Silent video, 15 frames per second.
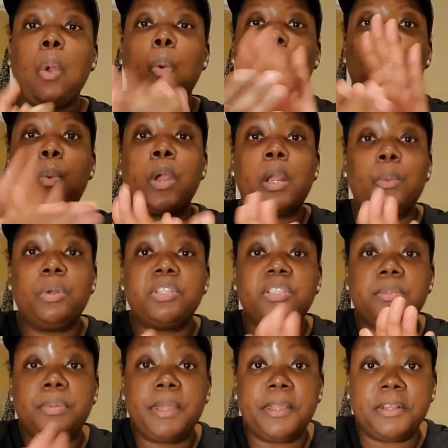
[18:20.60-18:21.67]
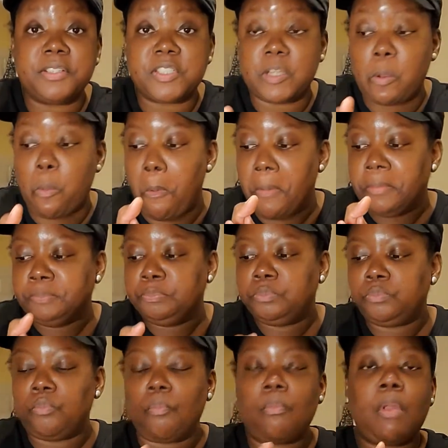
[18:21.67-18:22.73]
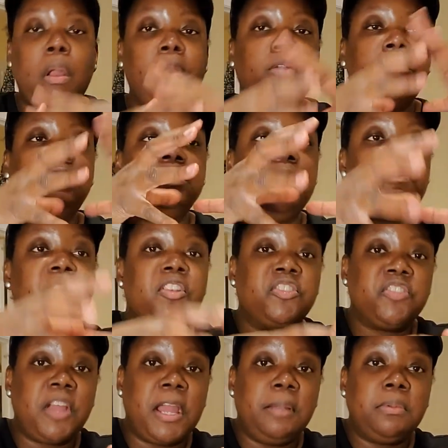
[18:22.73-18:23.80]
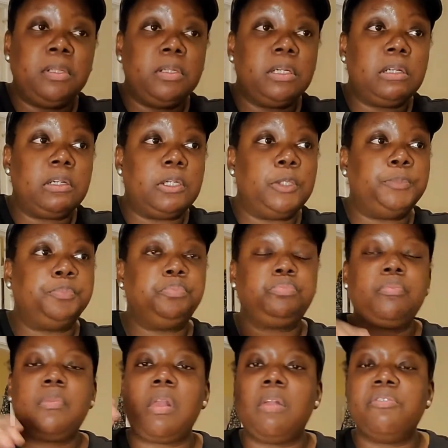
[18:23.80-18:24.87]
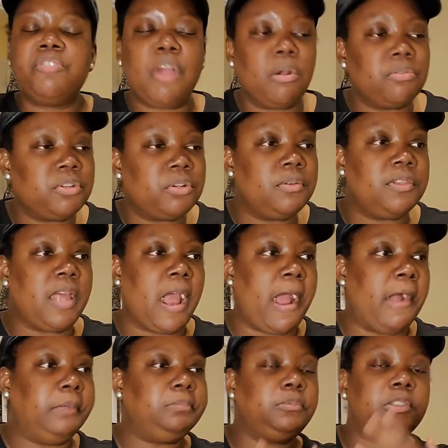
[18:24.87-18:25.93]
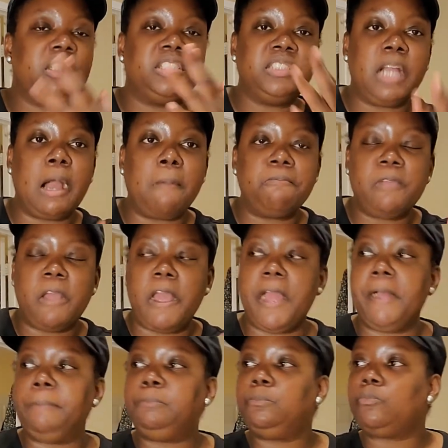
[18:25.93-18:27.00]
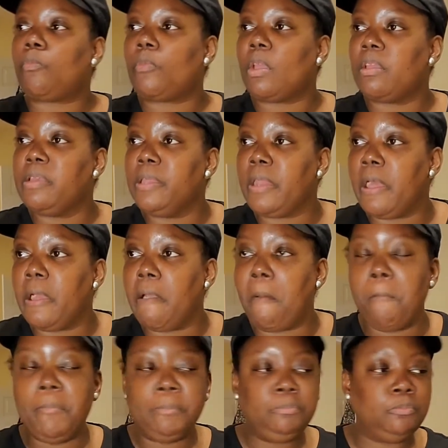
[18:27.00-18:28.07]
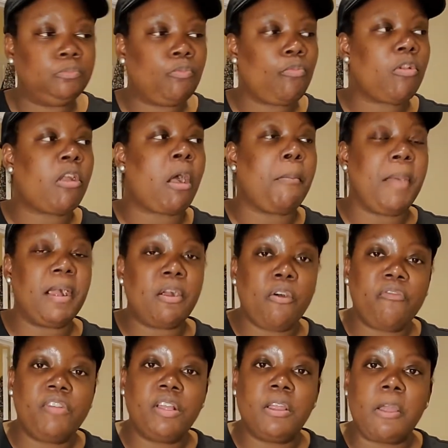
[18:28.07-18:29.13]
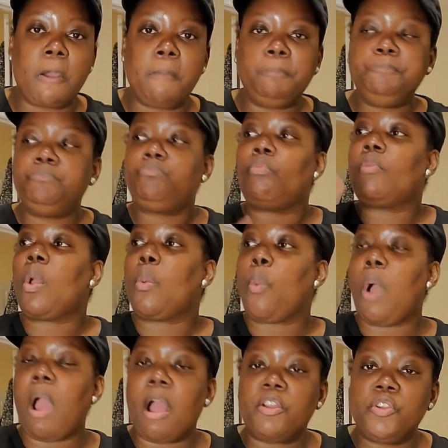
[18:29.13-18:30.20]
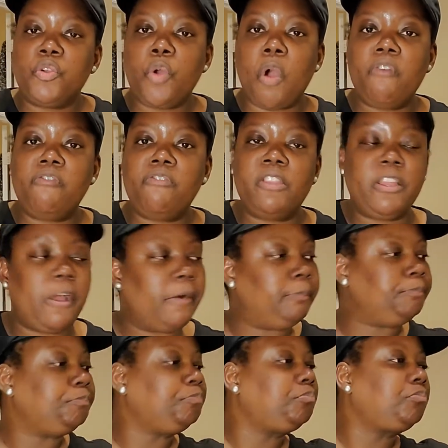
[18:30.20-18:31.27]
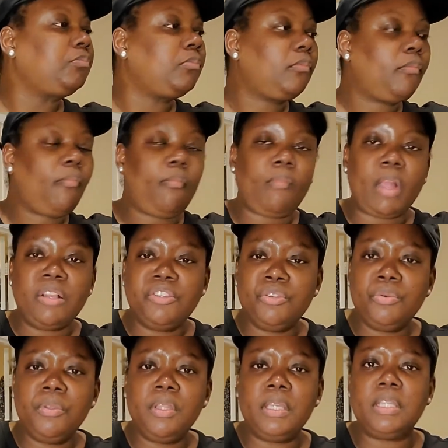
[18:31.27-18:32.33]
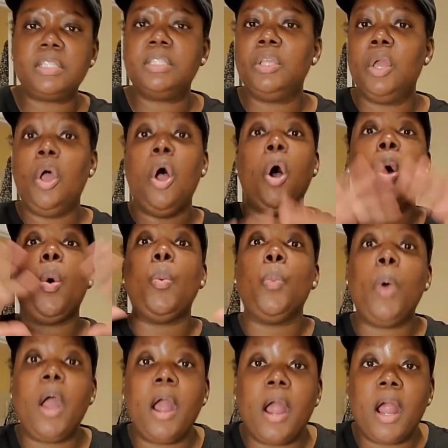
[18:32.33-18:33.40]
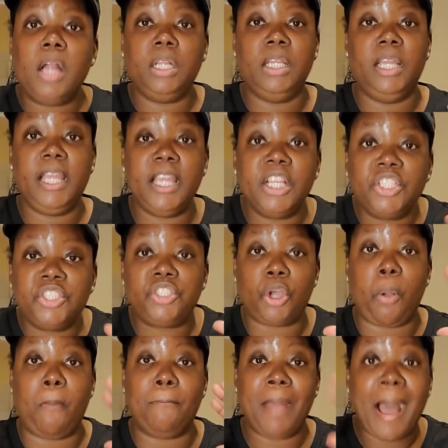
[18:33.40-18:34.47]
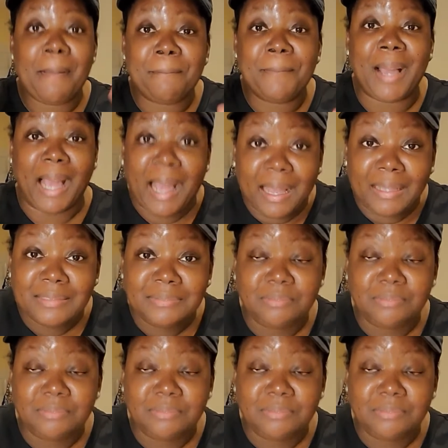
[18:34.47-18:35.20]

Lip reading: Where was the parenting? This same little girl, don't do that. Stop that. Get up. Come back over here. Why are you over there? Do this. Where is your mama?